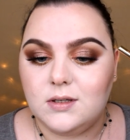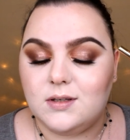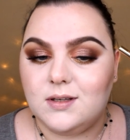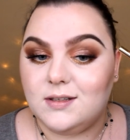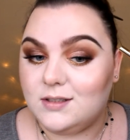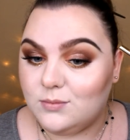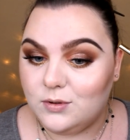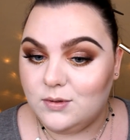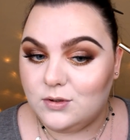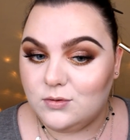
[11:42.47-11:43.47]
and I'm
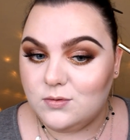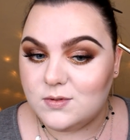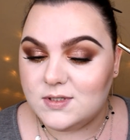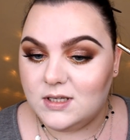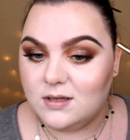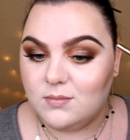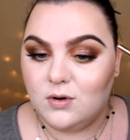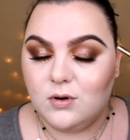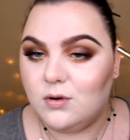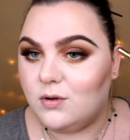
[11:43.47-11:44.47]
going to use
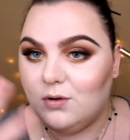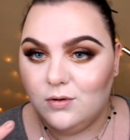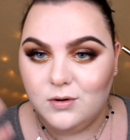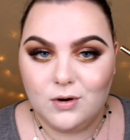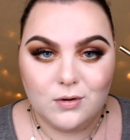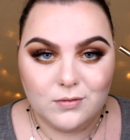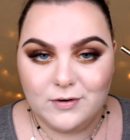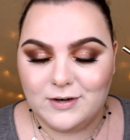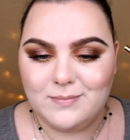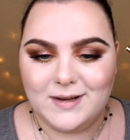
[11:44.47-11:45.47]
them all
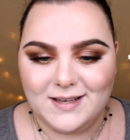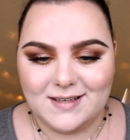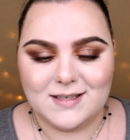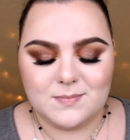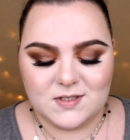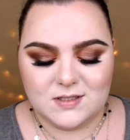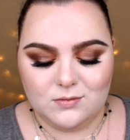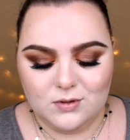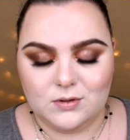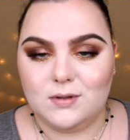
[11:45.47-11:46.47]
over my lips,
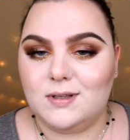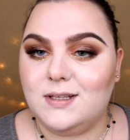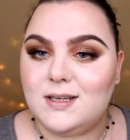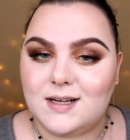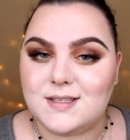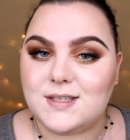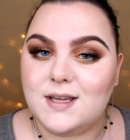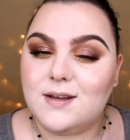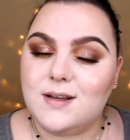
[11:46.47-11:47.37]
so not only as